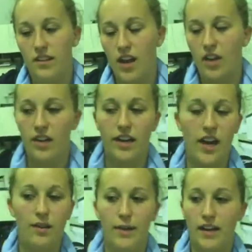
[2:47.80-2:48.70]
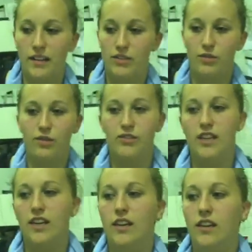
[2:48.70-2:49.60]
Now that I got back into
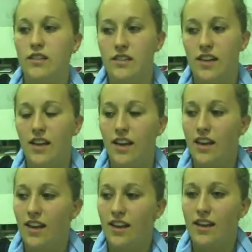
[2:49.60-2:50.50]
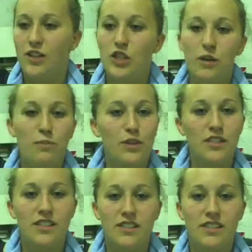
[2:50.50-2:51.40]
routine, Judd
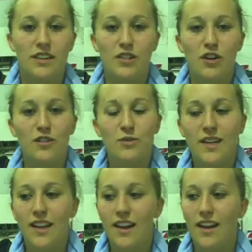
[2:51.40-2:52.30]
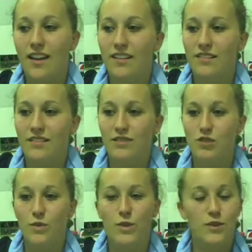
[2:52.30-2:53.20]
pushes us as hard as we can.
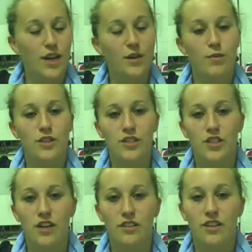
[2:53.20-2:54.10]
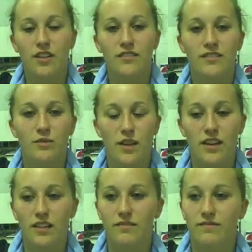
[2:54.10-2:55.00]
We try to push each other.
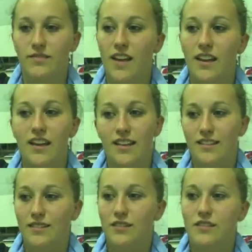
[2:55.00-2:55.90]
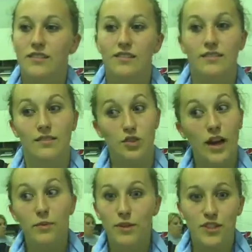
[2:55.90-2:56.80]
We
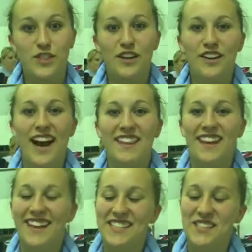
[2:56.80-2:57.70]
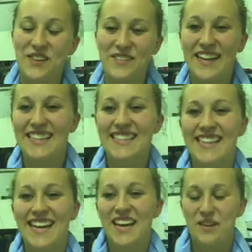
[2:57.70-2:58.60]
try to push each other at the swim meets,
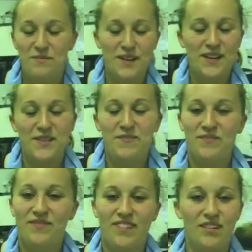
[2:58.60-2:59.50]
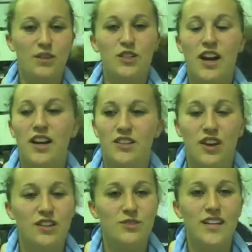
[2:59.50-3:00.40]
but we try as
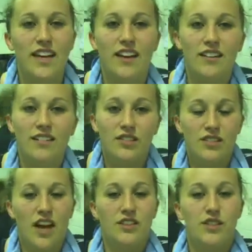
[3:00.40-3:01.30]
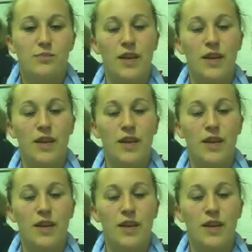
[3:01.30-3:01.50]
hard as we can. Not just